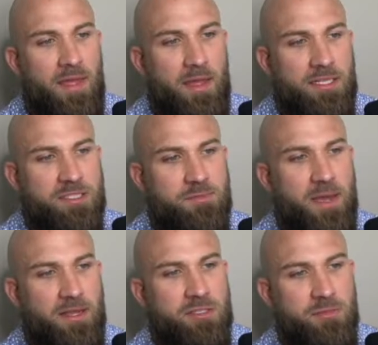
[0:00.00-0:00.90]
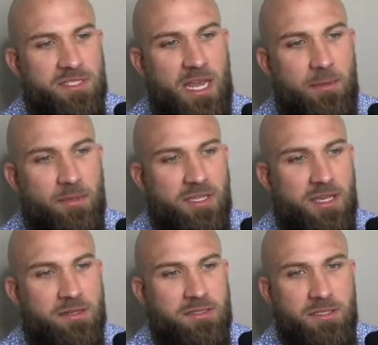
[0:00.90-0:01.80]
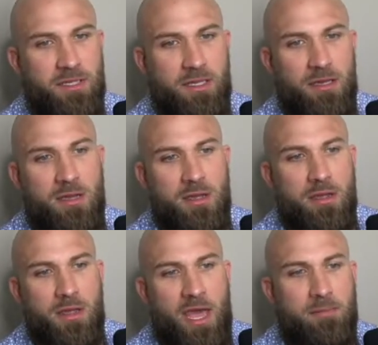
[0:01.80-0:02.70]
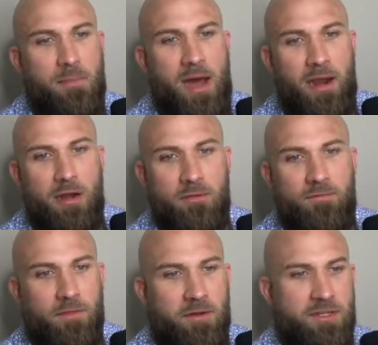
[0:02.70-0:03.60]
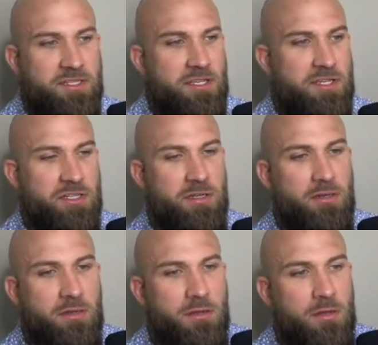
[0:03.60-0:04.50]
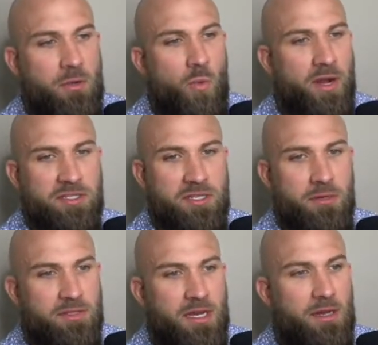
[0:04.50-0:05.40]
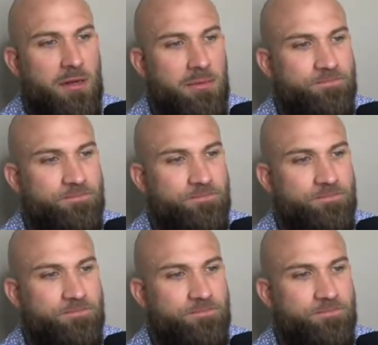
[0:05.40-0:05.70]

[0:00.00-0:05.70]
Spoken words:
they expect to be simultaneously admired for their decision when it's all done.